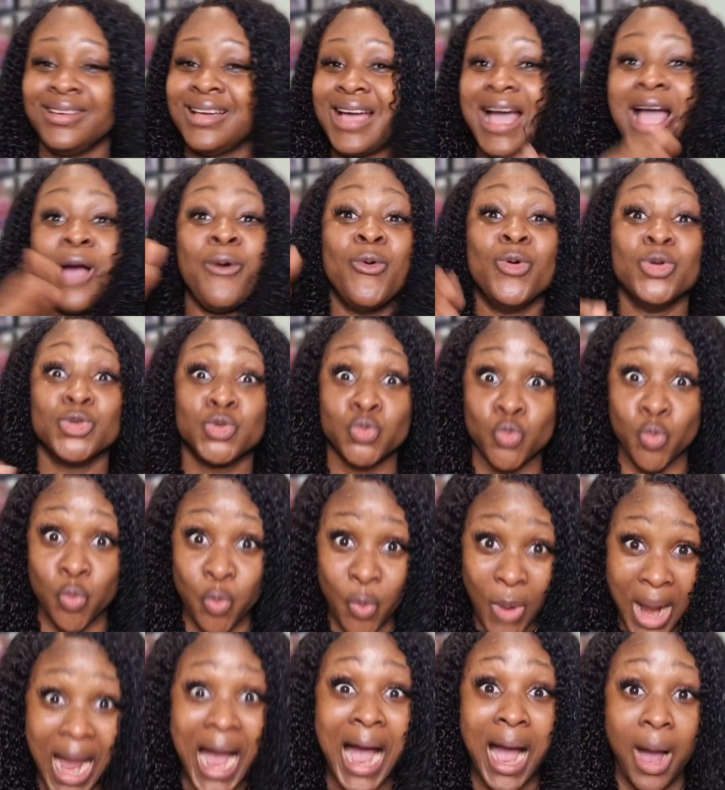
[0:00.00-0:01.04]

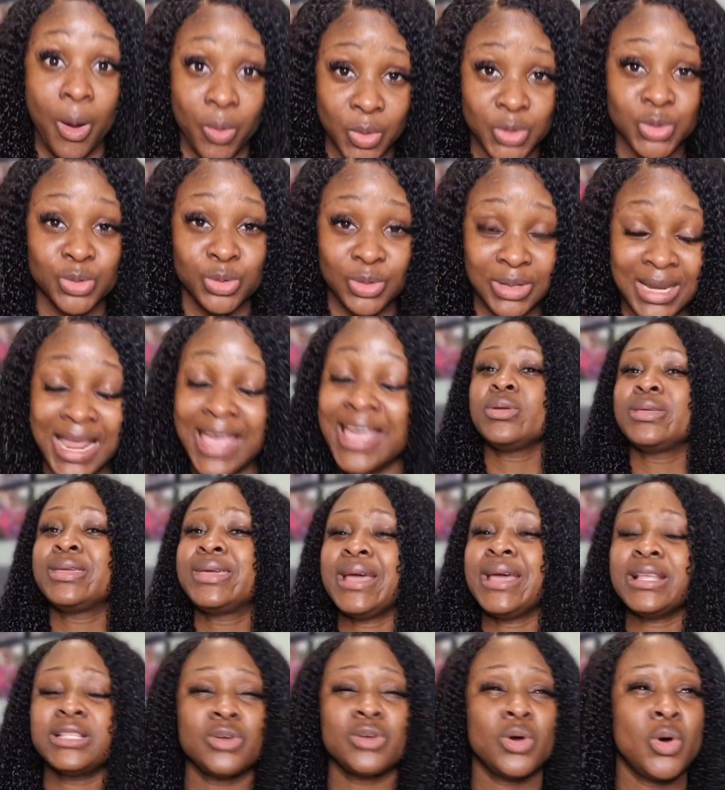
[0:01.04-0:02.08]
wowed. Like,
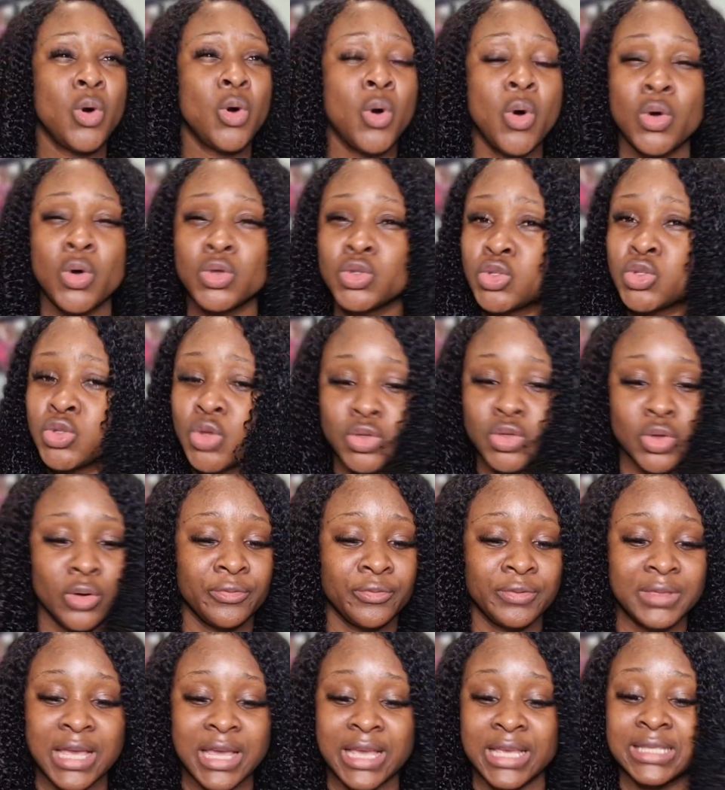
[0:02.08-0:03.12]
get all sort of
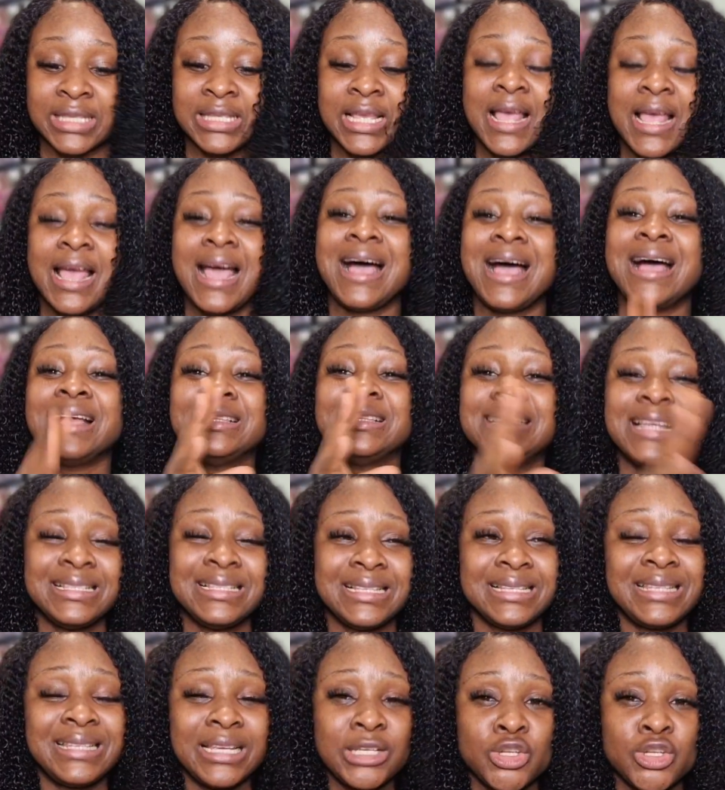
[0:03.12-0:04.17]
things. And there's
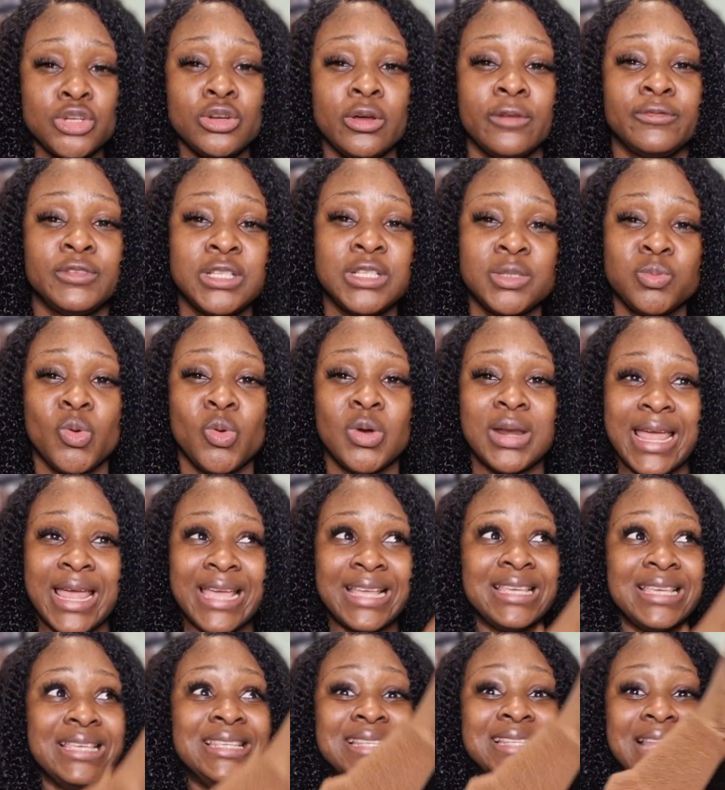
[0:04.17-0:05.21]
a section of this mall,
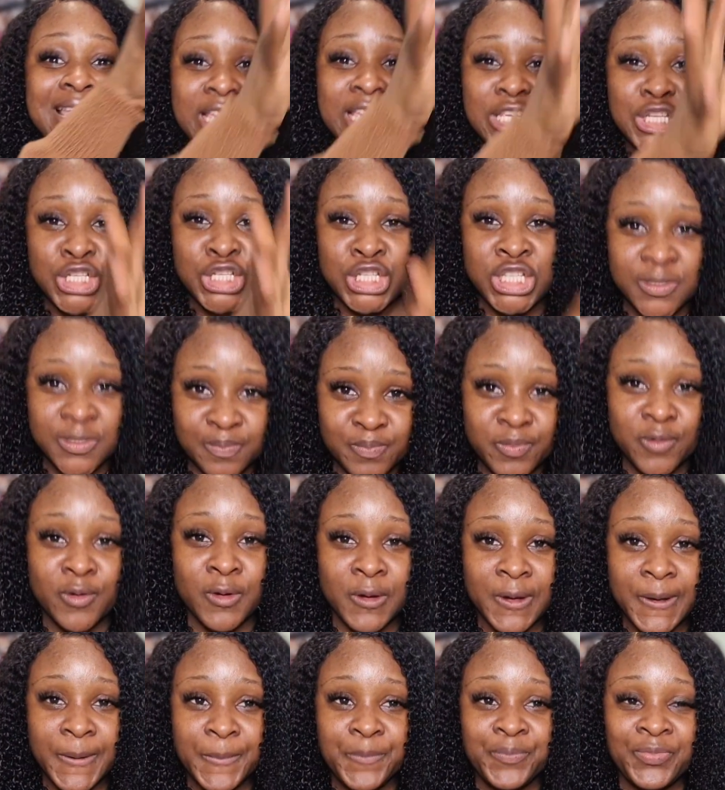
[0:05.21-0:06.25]
like, it's like a ship.
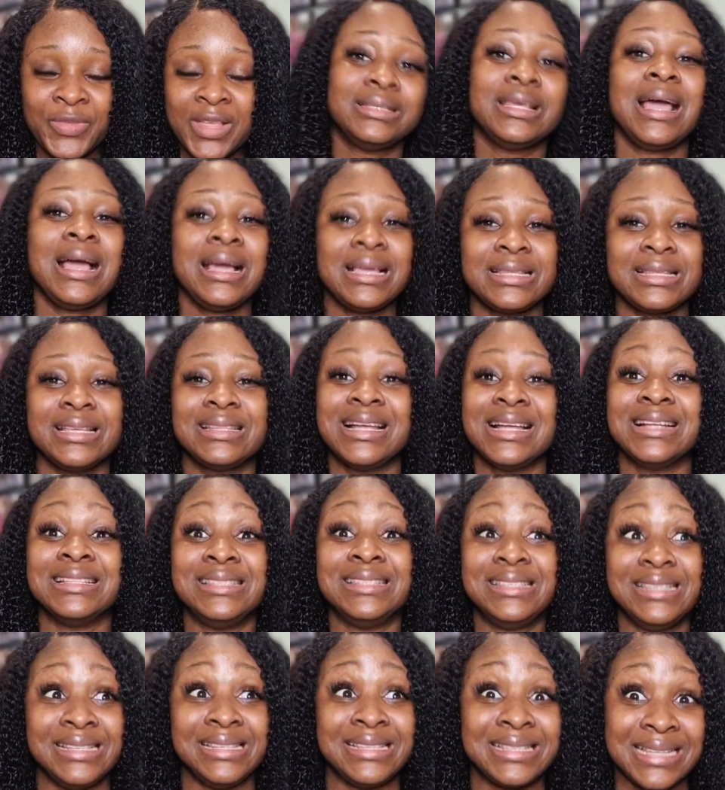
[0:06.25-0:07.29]
The architect
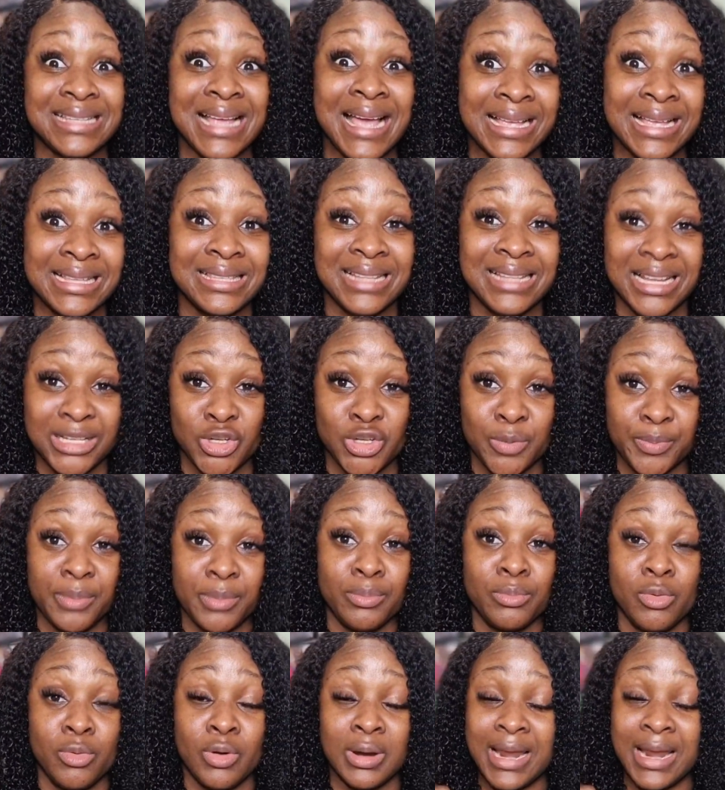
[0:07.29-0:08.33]
that designs that shopping
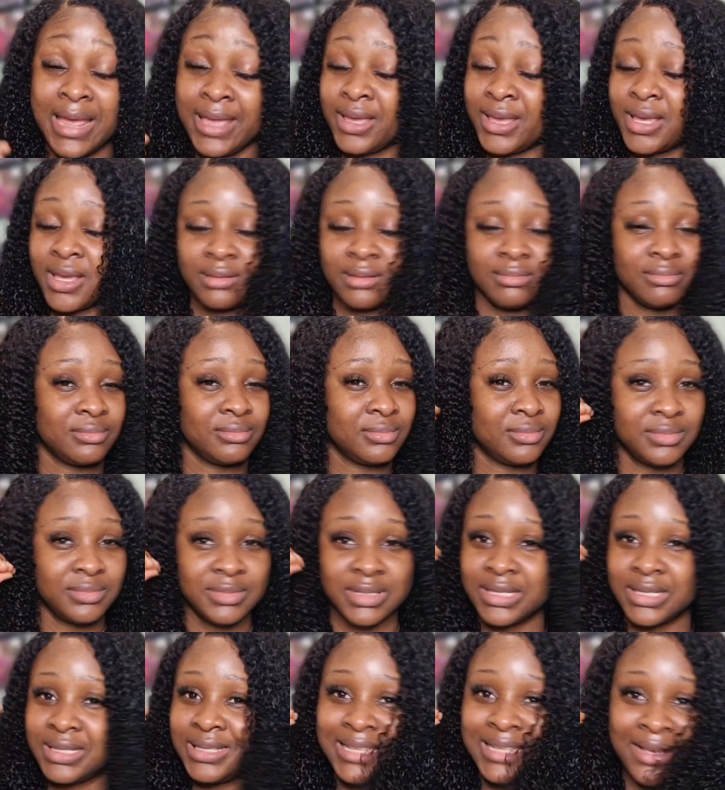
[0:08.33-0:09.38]
mall, like,
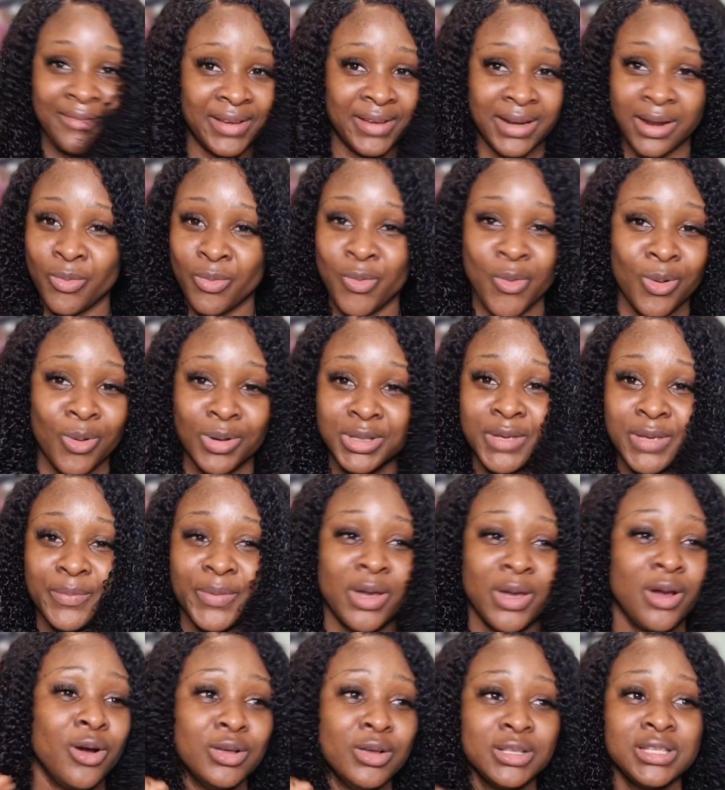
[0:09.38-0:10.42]
they deserve an award.
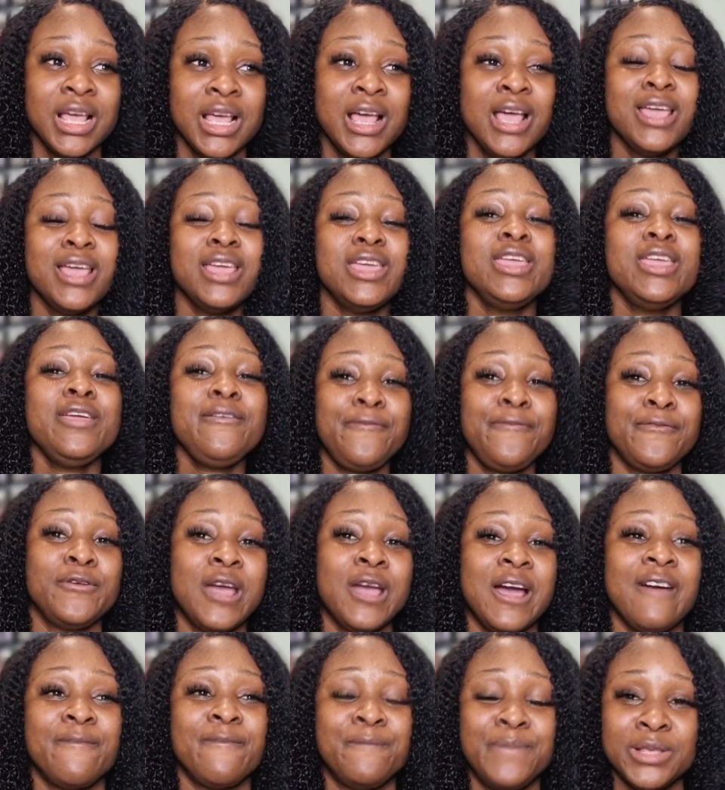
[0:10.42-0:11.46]
Because if you
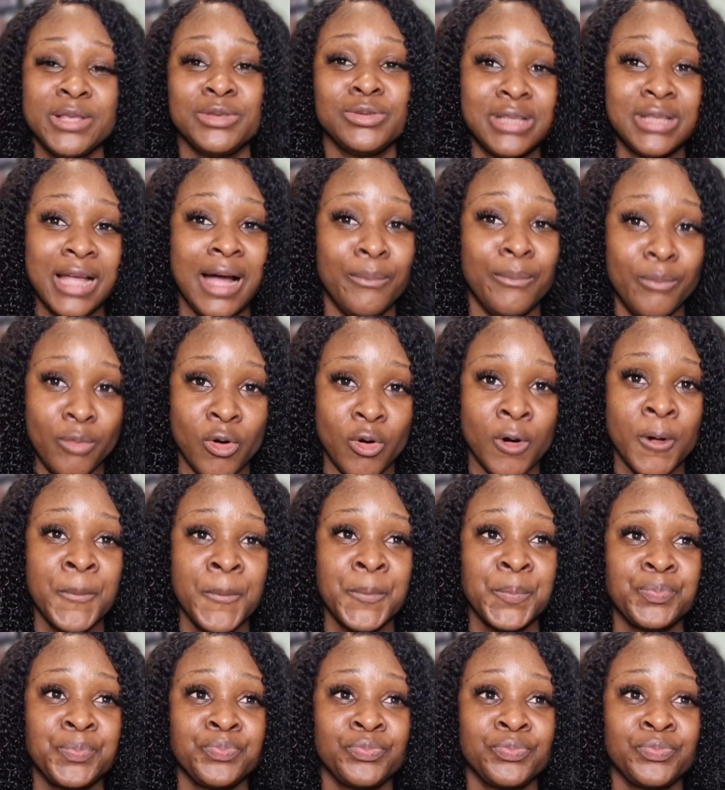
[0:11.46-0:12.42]
have been to that mall,